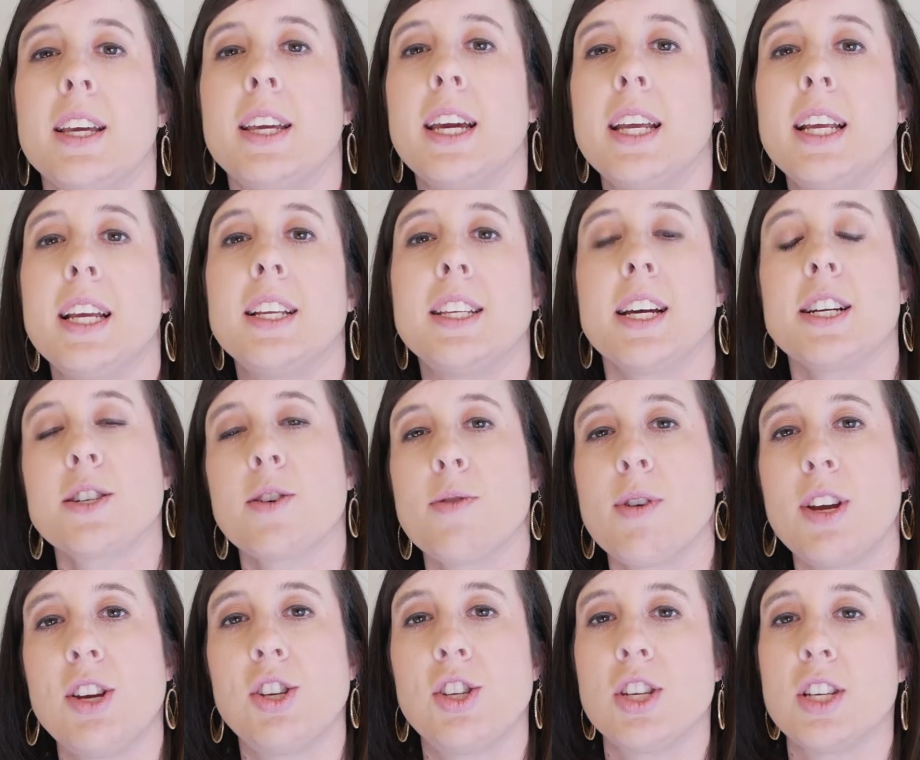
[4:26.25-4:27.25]
getting
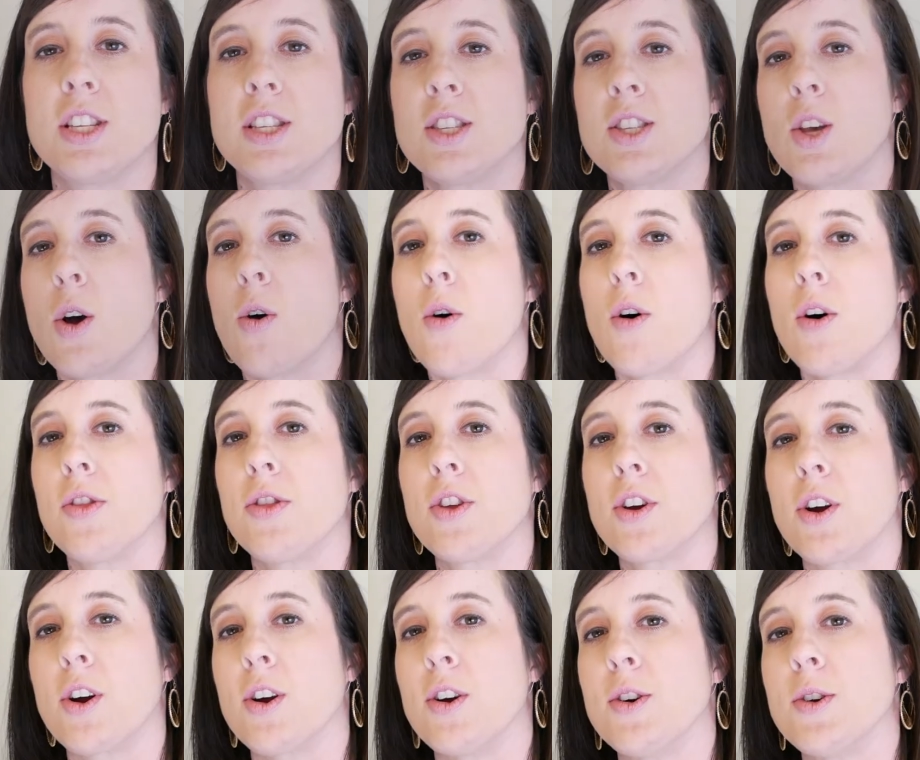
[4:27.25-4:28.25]
decorations on
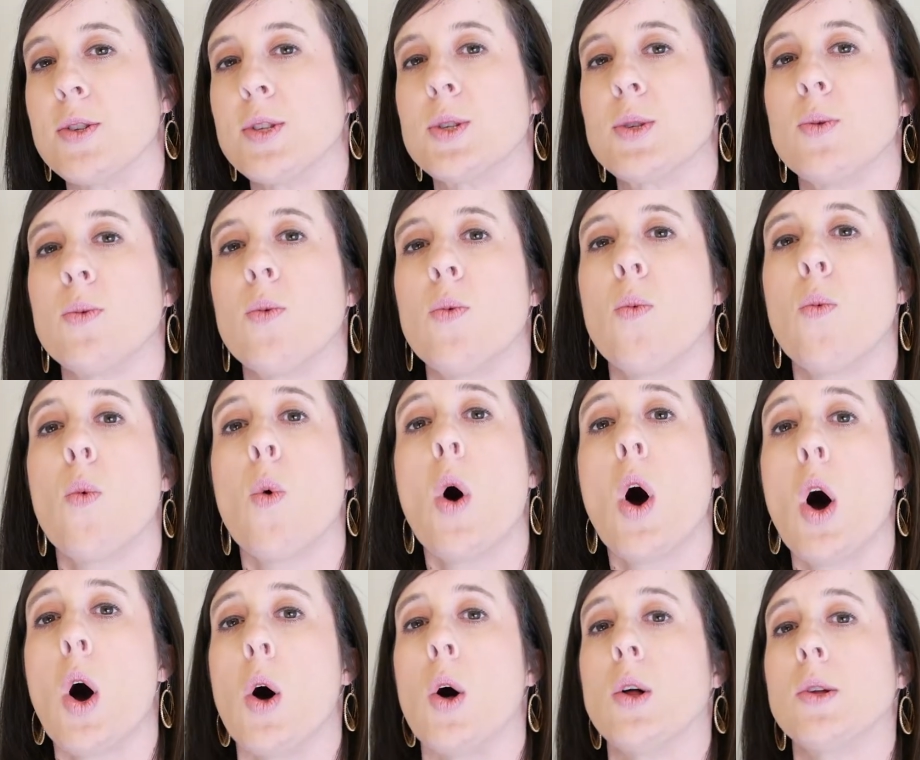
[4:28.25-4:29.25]
the girls'
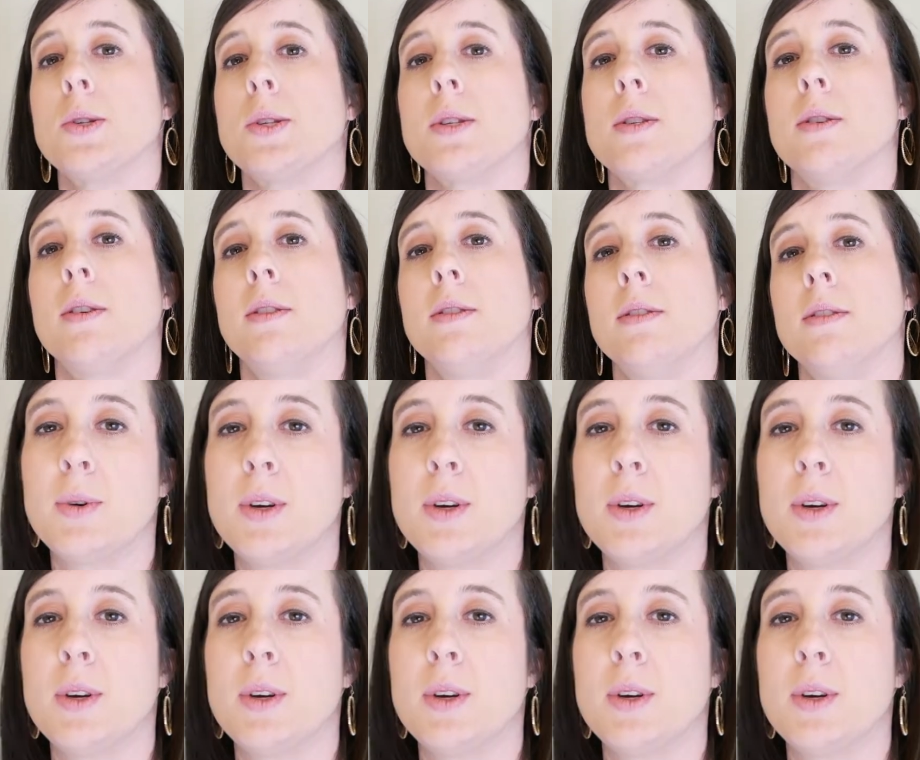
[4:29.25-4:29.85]
walls.